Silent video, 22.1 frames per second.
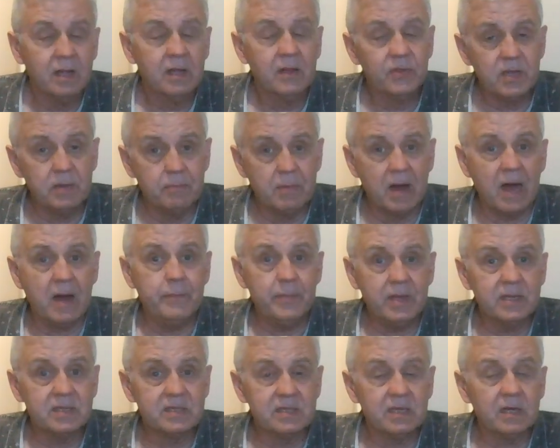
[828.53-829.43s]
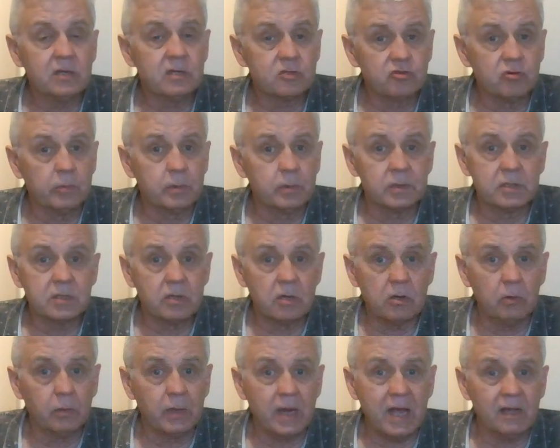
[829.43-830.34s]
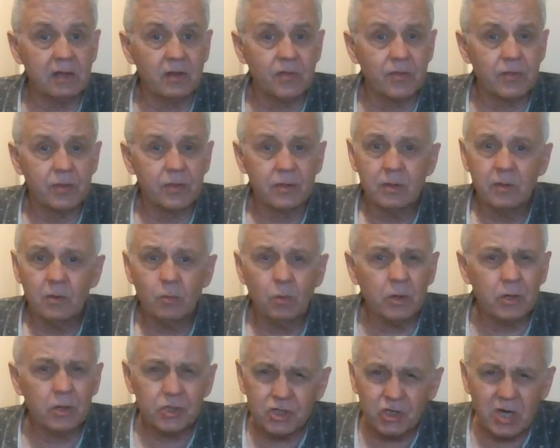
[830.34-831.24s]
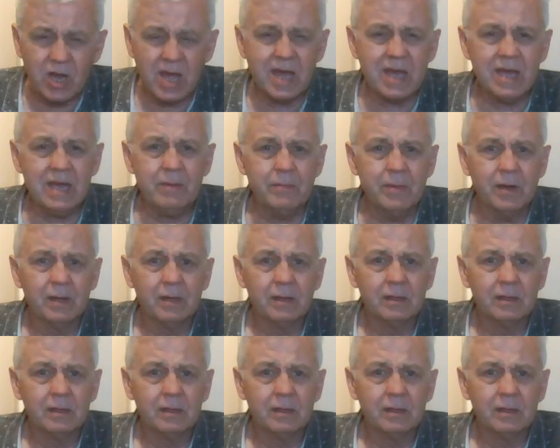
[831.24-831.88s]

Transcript: they might be in serious trouble to their own health? What a shame.